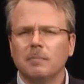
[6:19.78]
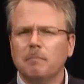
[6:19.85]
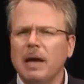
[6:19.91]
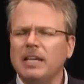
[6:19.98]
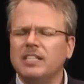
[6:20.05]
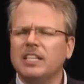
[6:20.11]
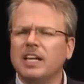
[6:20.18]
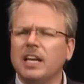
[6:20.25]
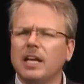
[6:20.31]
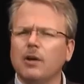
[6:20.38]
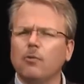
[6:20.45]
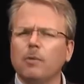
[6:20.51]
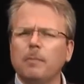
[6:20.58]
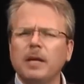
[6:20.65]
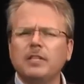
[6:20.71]
Basically,
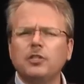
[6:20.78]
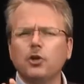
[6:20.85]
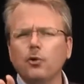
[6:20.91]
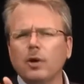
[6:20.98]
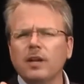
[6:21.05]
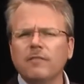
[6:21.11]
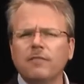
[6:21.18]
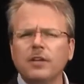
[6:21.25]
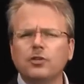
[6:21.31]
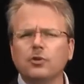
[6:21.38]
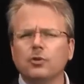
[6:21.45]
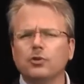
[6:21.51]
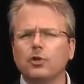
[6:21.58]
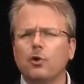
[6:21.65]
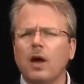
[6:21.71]
it would be two
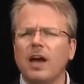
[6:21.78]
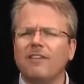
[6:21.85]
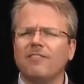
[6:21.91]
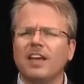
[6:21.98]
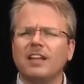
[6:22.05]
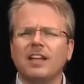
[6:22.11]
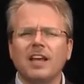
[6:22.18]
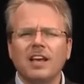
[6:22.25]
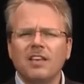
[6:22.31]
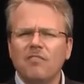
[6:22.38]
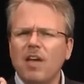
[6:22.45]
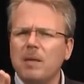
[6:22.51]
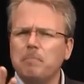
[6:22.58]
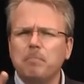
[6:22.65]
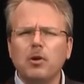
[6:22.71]
individuals who have
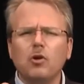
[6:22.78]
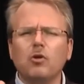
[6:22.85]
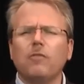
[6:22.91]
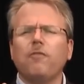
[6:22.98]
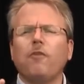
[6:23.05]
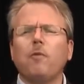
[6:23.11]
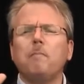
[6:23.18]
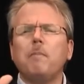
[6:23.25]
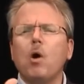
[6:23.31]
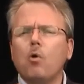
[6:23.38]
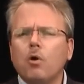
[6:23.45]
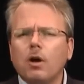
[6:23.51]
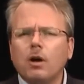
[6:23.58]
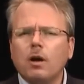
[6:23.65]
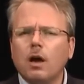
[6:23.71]
that beautiful
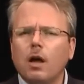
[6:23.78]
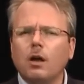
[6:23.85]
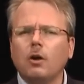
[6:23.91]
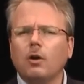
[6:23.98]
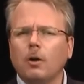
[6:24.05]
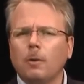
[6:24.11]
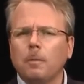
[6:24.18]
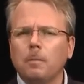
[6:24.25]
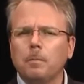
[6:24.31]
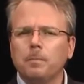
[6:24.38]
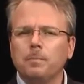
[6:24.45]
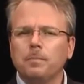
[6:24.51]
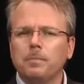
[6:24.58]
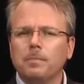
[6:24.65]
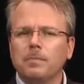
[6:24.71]
mocha color.
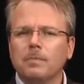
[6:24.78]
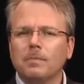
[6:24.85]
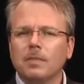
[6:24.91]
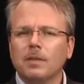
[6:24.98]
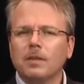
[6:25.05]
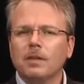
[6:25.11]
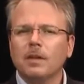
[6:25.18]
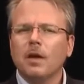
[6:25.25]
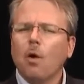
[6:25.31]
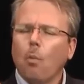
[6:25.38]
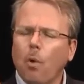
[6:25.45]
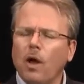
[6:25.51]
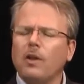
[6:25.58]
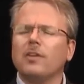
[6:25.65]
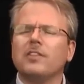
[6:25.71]

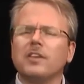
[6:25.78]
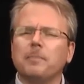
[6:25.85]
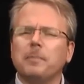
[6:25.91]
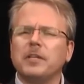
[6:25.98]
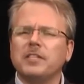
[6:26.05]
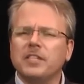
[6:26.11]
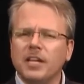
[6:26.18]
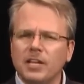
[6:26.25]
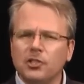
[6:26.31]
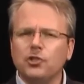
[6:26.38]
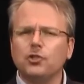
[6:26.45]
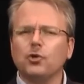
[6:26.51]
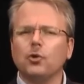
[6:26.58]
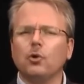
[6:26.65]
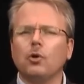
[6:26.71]
What are the
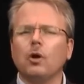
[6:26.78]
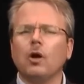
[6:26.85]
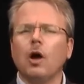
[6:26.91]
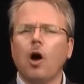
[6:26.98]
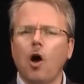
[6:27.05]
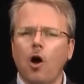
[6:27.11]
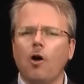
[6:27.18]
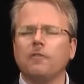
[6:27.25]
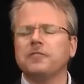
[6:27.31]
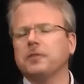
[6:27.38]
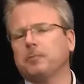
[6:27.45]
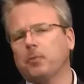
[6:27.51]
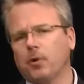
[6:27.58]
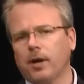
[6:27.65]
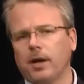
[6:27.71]
potential
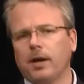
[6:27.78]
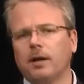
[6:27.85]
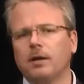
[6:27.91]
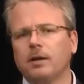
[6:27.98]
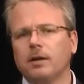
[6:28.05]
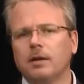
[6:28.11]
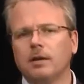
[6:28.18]
offspring